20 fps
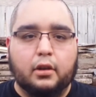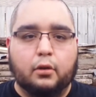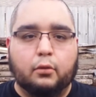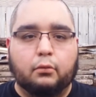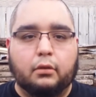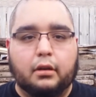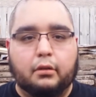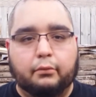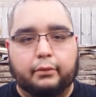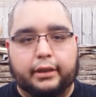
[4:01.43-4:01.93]

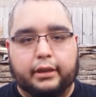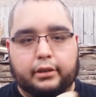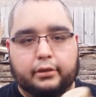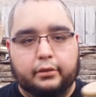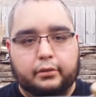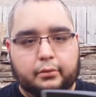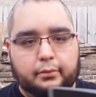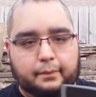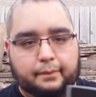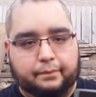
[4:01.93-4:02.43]
Well, we
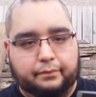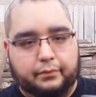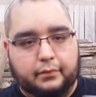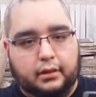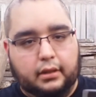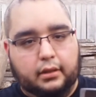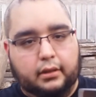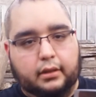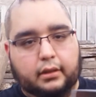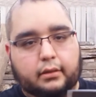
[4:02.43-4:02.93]
do,
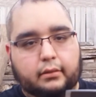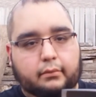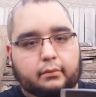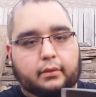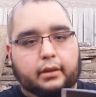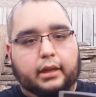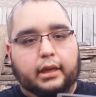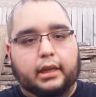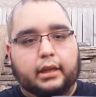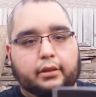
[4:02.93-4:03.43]

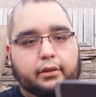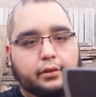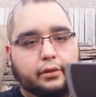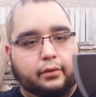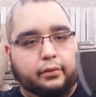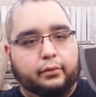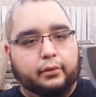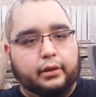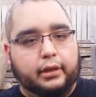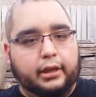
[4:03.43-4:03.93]
and
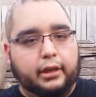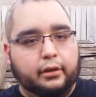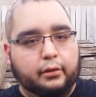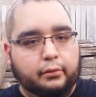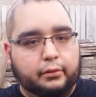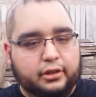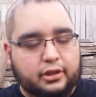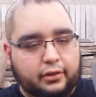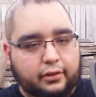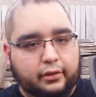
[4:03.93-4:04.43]
this one here
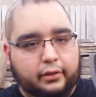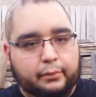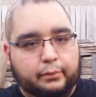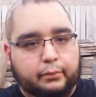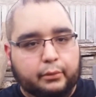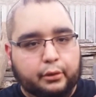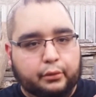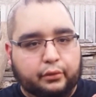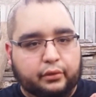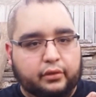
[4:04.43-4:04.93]
was just the
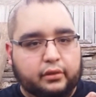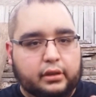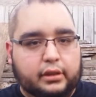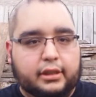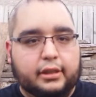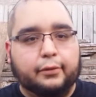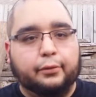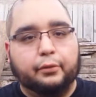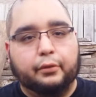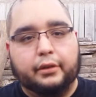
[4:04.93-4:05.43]
most
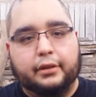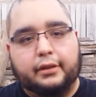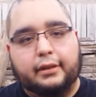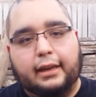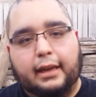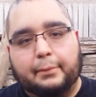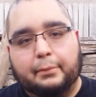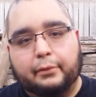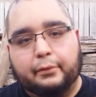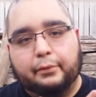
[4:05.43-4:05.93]
different
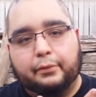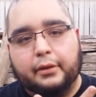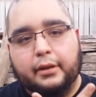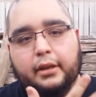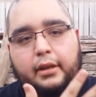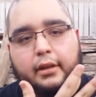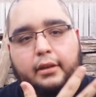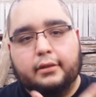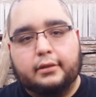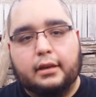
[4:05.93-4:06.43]
type of
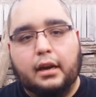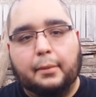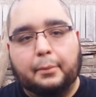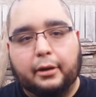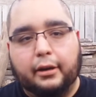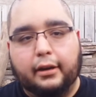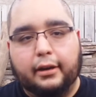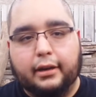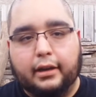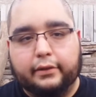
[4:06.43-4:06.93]

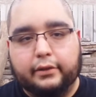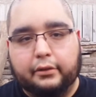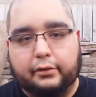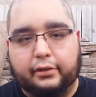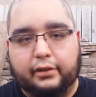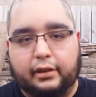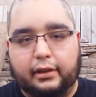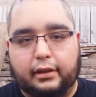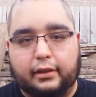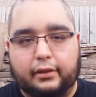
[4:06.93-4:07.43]
tomahawk I've ever
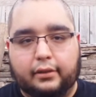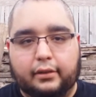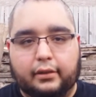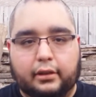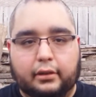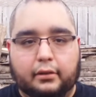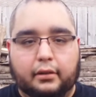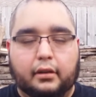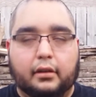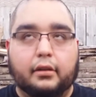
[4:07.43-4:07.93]
seen, because
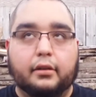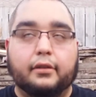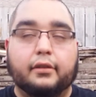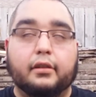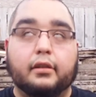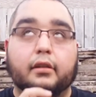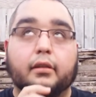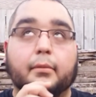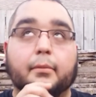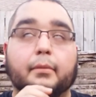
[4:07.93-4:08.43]
there are
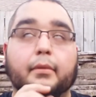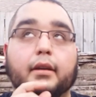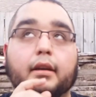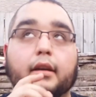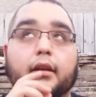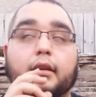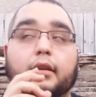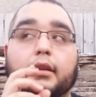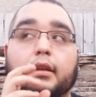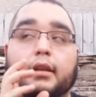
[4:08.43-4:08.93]
some
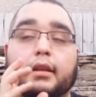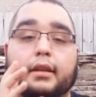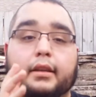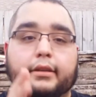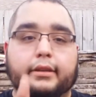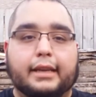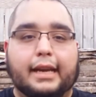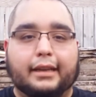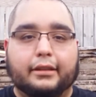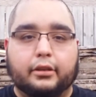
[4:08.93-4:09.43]

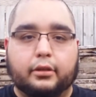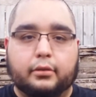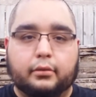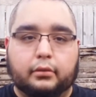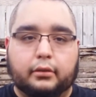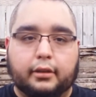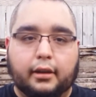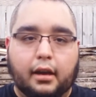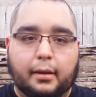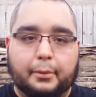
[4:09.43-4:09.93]
tactical
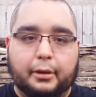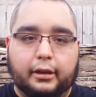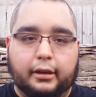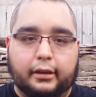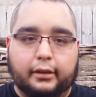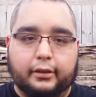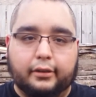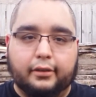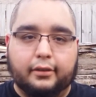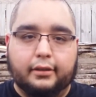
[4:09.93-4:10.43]

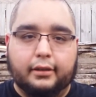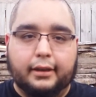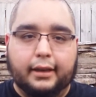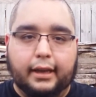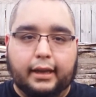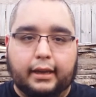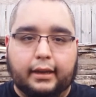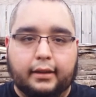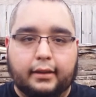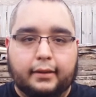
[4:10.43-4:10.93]
tomahawks
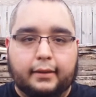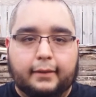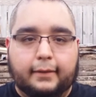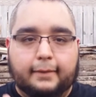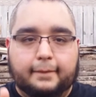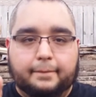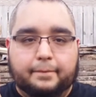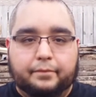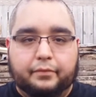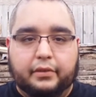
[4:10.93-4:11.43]
today
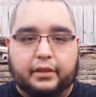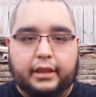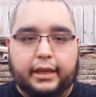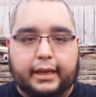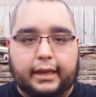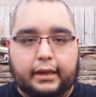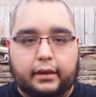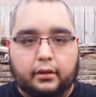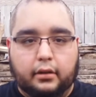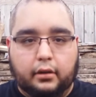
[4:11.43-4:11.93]

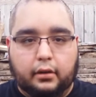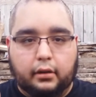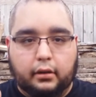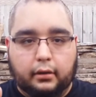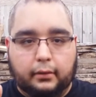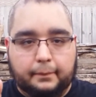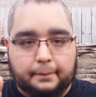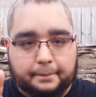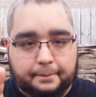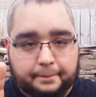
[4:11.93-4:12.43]
that are